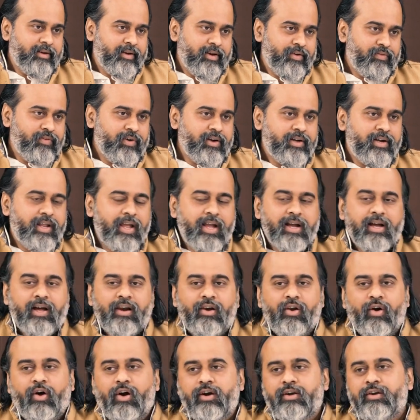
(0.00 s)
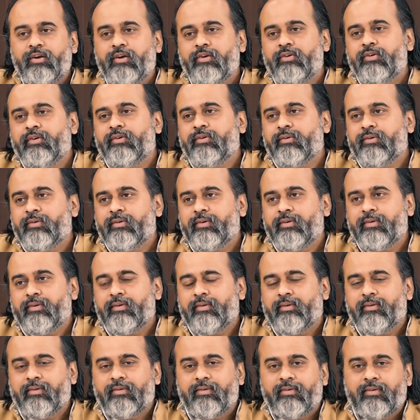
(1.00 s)
It will take a lot to
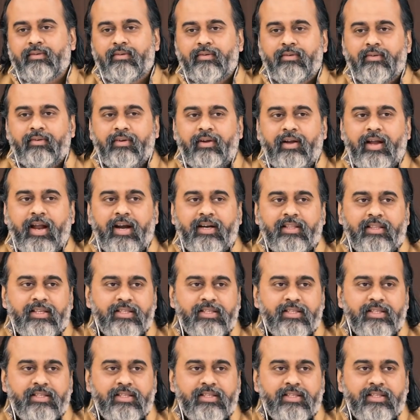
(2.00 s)
get